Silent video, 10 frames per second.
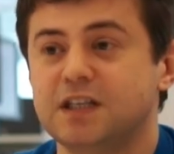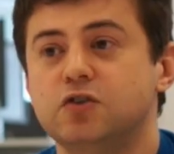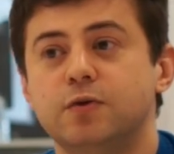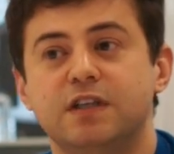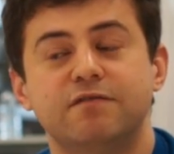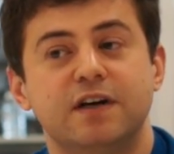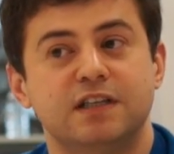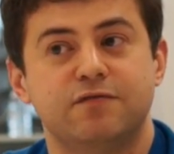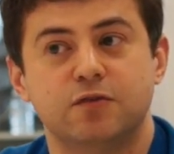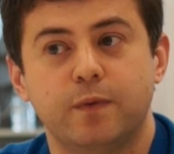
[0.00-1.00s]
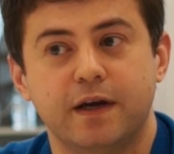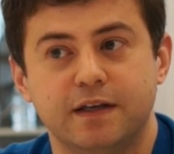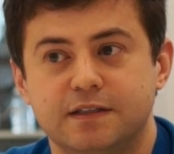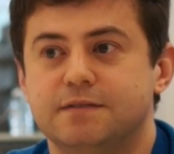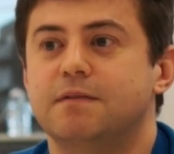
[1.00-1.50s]
they do it in very different
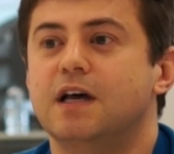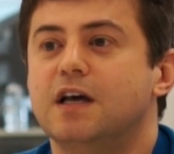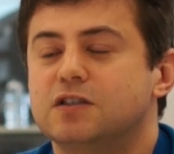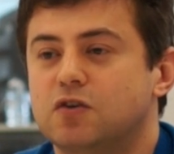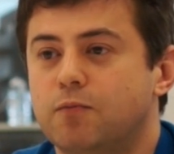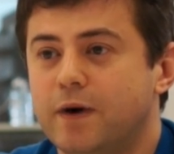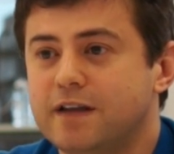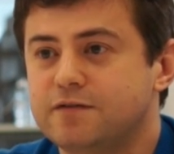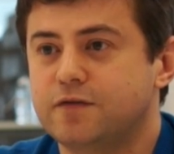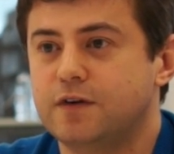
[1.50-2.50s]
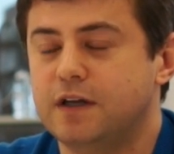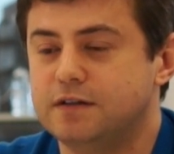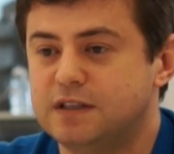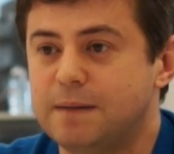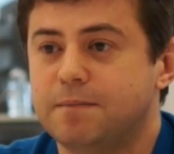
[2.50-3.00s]
ways. So
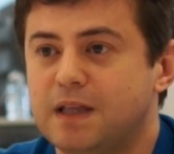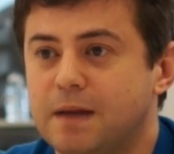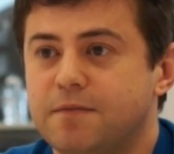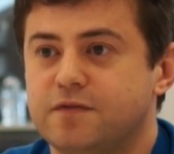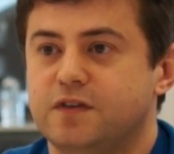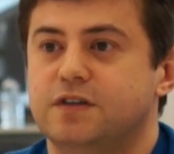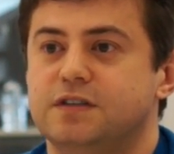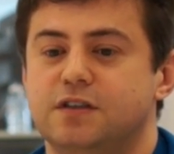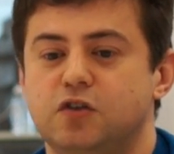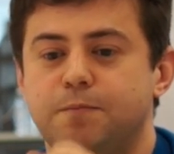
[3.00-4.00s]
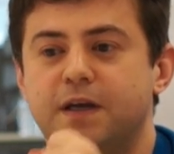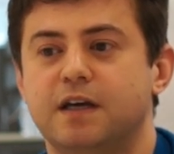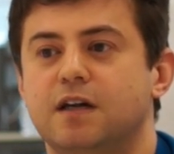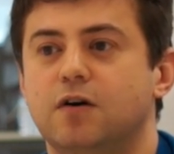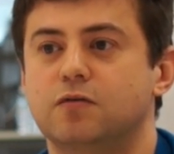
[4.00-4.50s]
in depth first, you pick
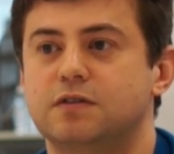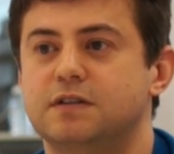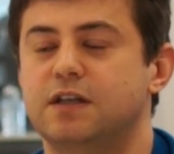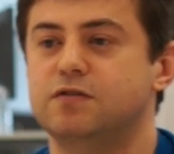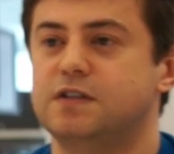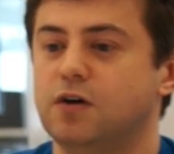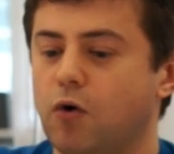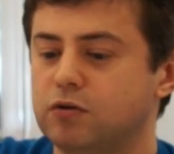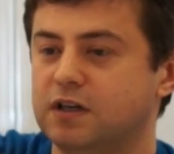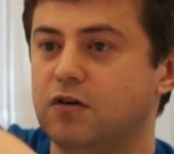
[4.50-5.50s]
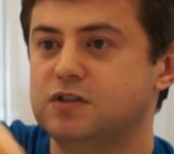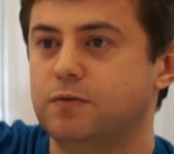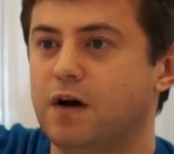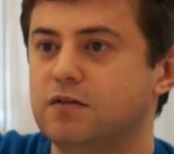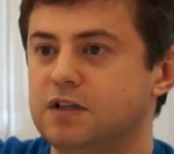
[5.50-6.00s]
a node, then you see all the nodes
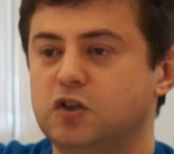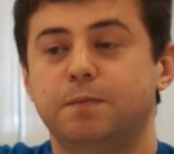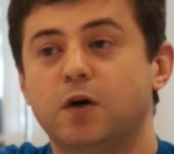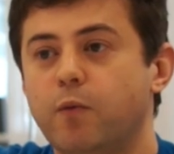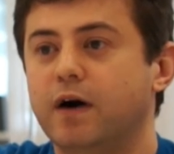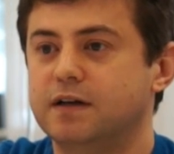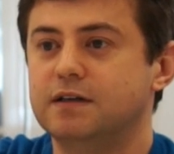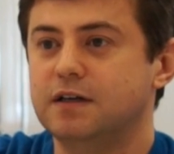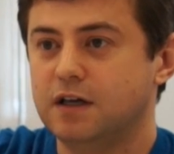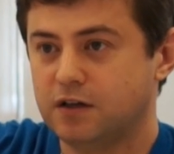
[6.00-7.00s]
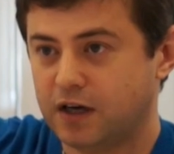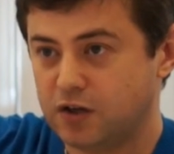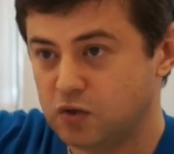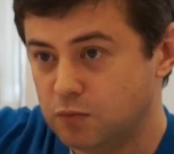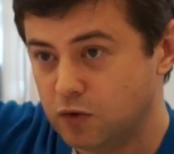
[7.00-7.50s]
around it. You pick one,
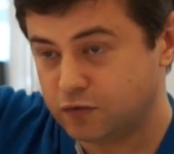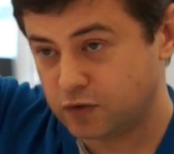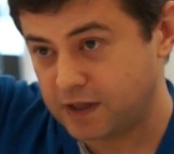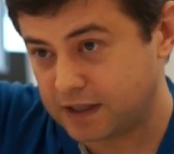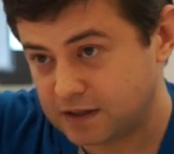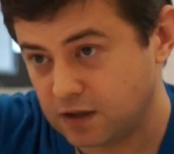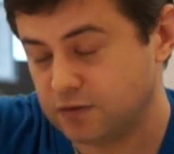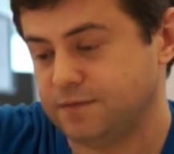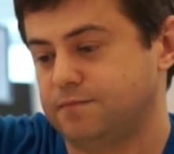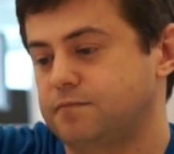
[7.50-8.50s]
okay, you move to that node.